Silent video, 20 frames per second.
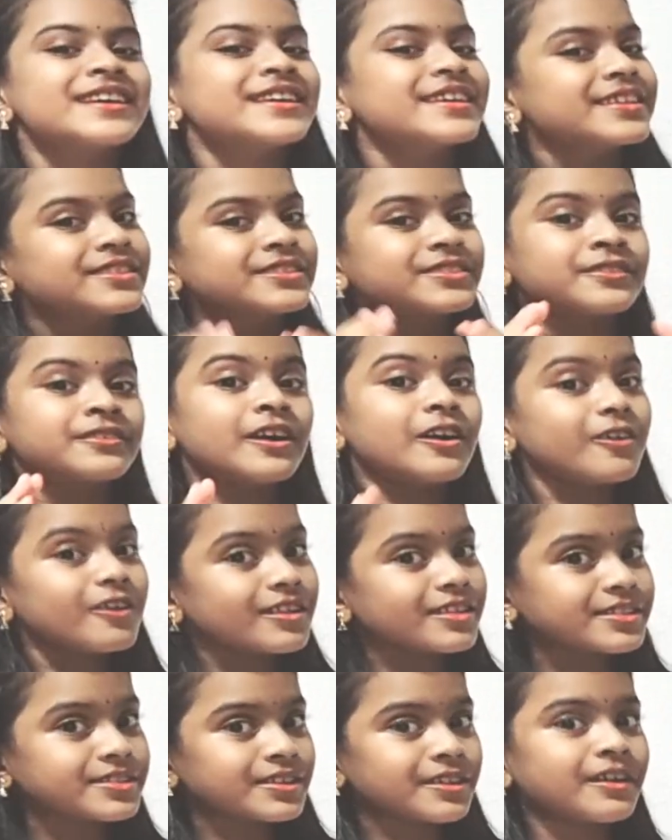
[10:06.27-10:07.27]
So
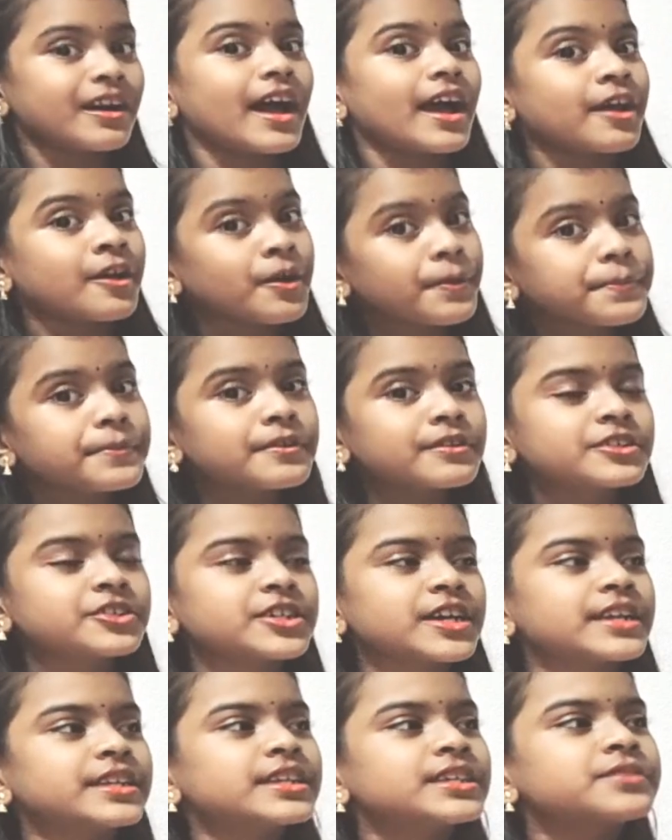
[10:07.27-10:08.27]
also, I hope you'll share
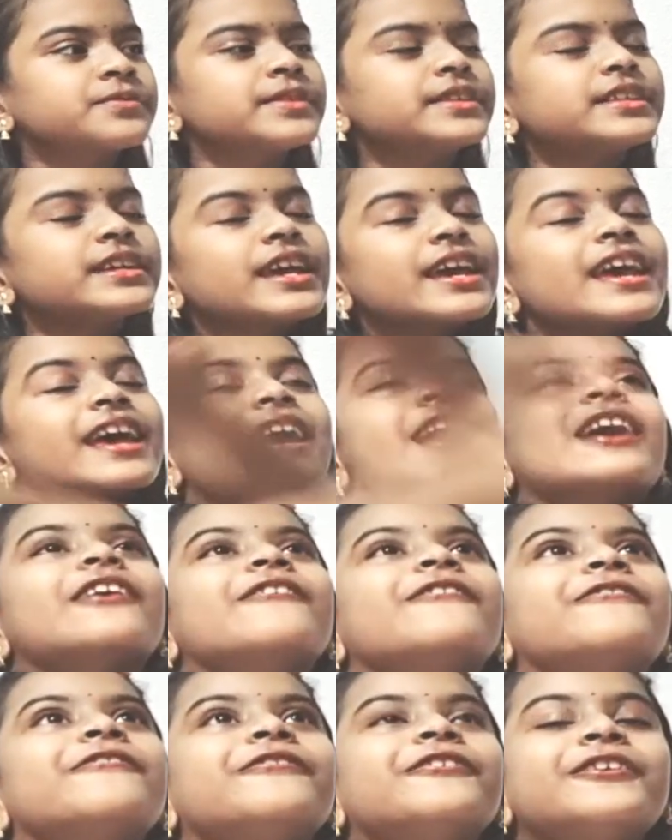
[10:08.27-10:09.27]
this with
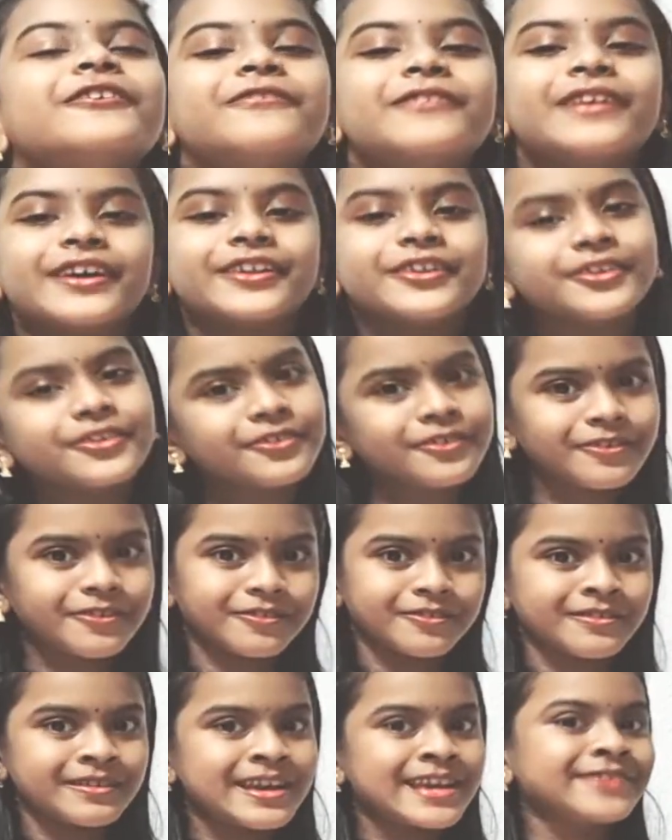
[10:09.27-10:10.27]
everyone you know.
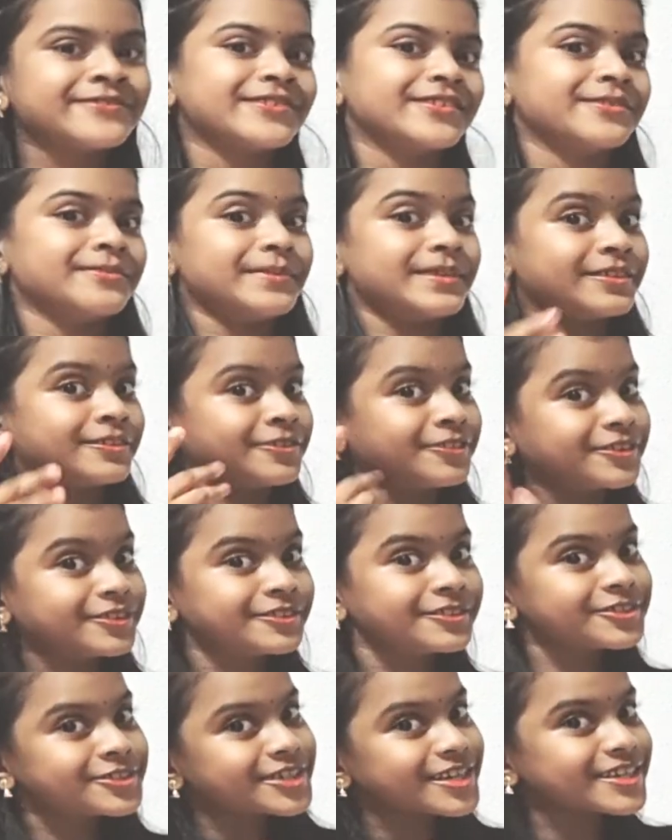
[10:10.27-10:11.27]
It would be good to
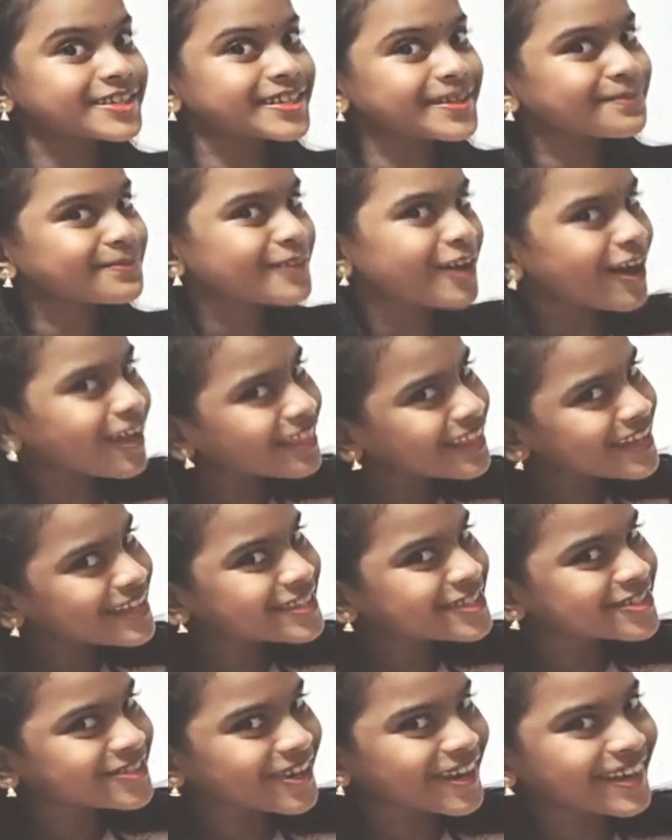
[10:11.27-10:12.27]
share some knowledge,
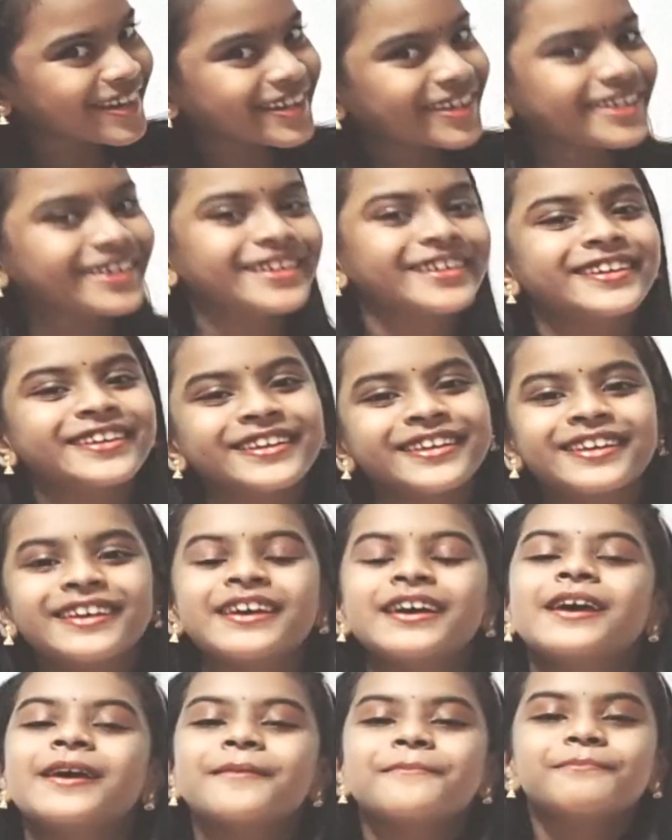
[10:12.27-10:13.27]
right?
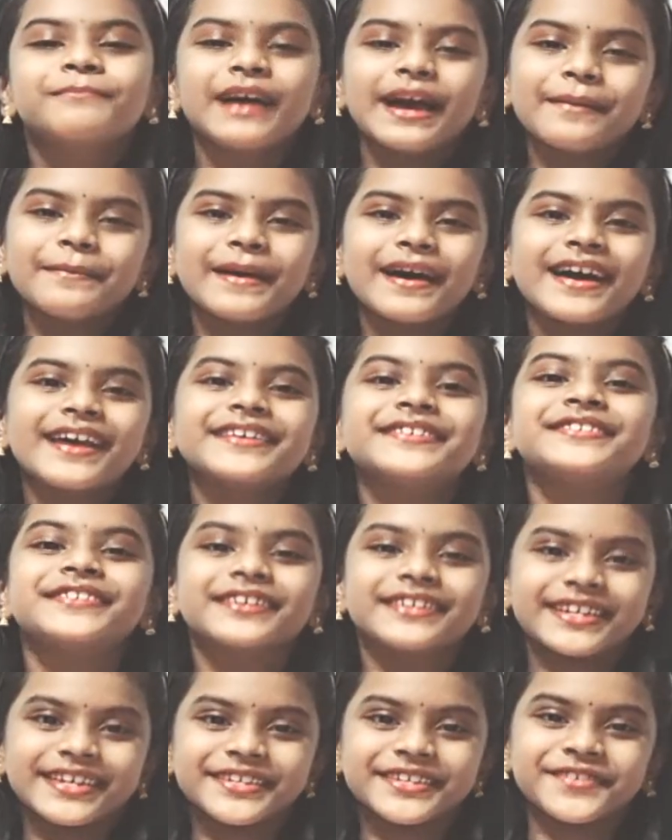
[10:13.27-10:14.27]
Bye-bye. See you
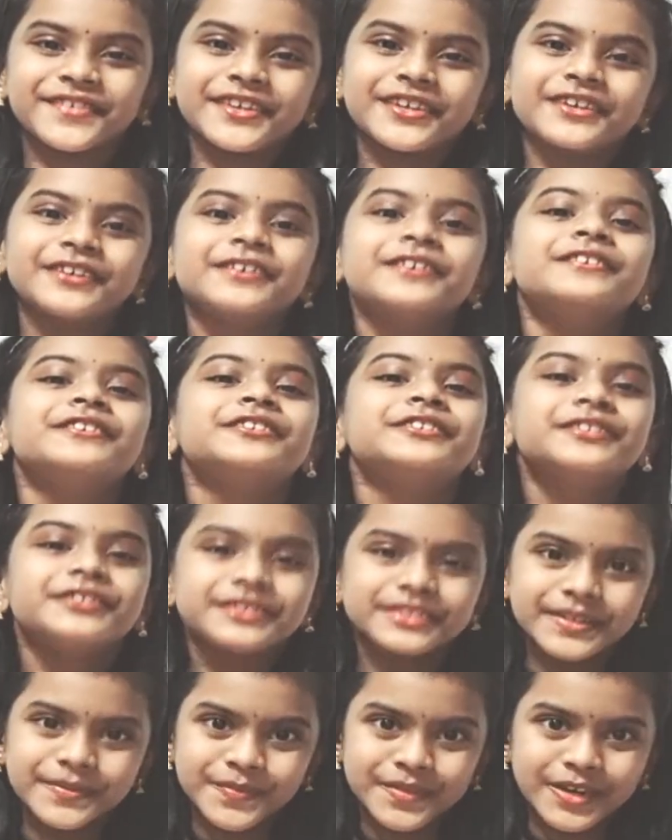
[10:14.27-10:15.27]
next video. Do
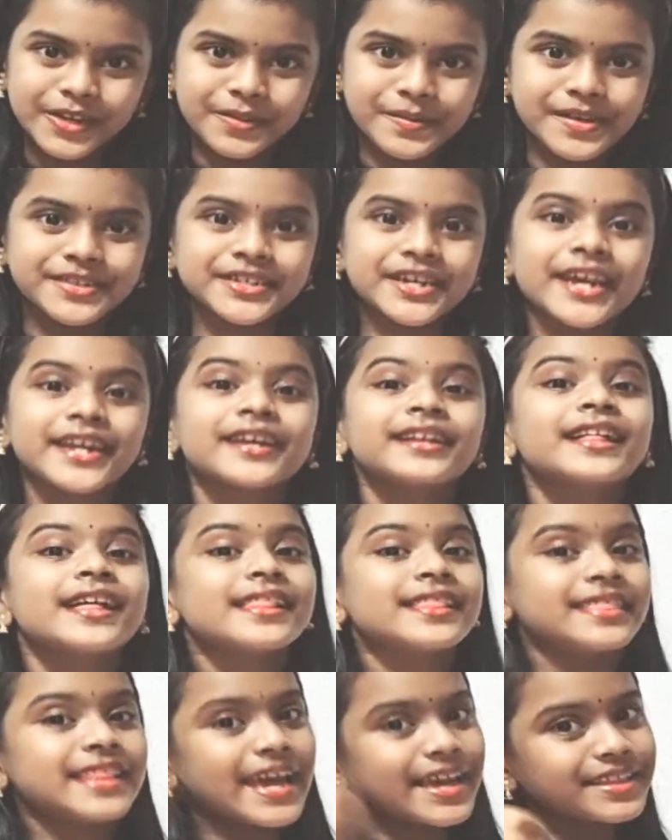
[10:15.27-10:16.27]
subscribe to my channel and
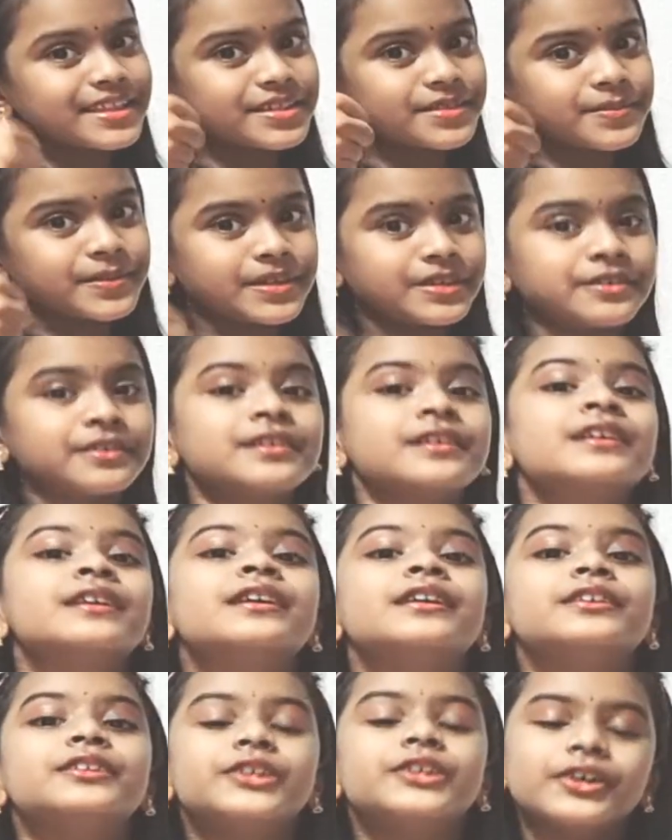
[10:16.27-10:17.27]
like this video.
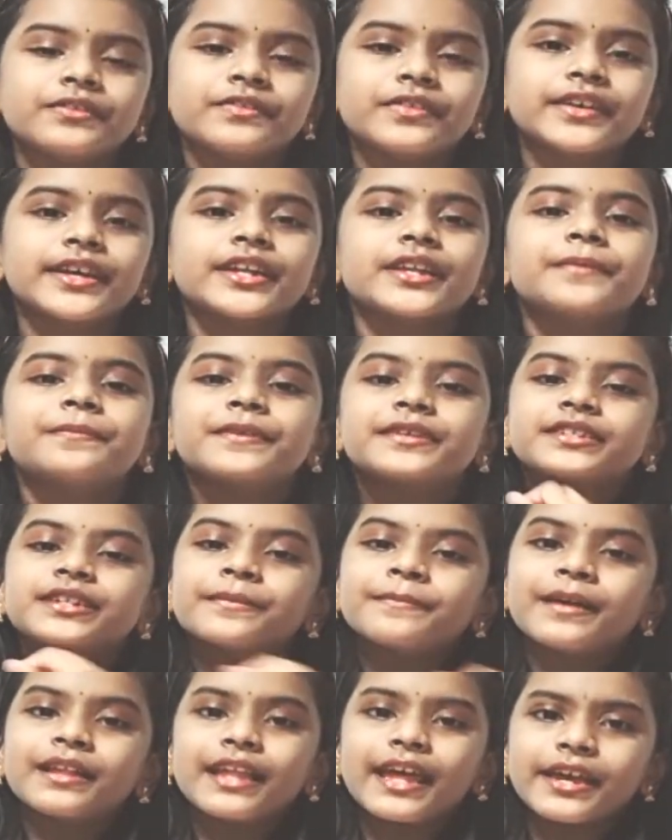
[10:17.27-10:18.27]
Don't forget to press the bell
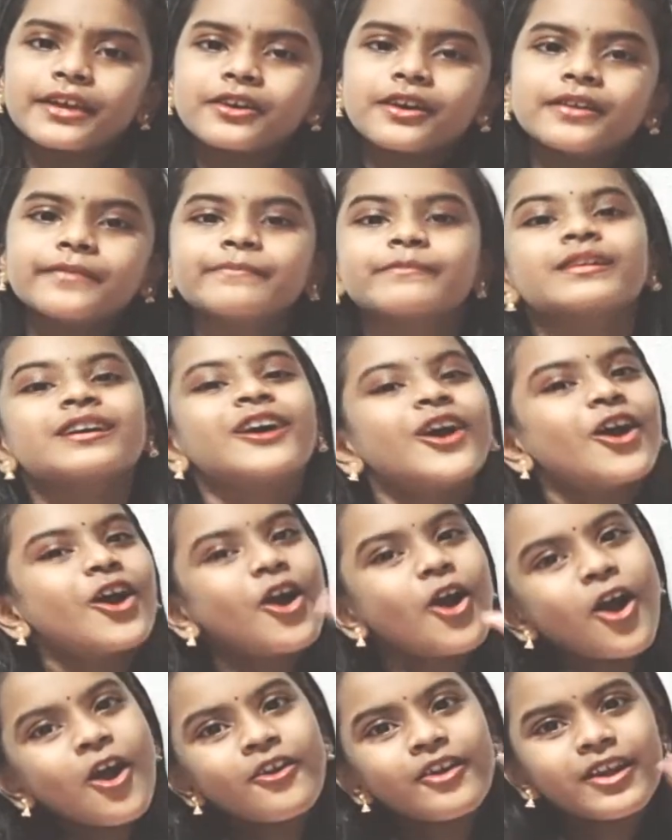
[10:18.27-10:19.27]
icon. Au
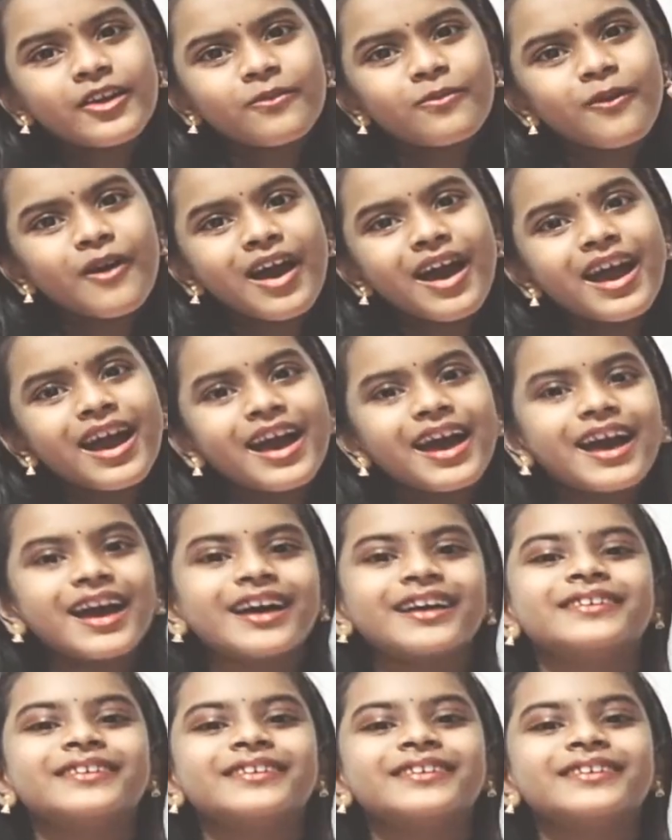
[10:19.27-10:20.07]
revoir.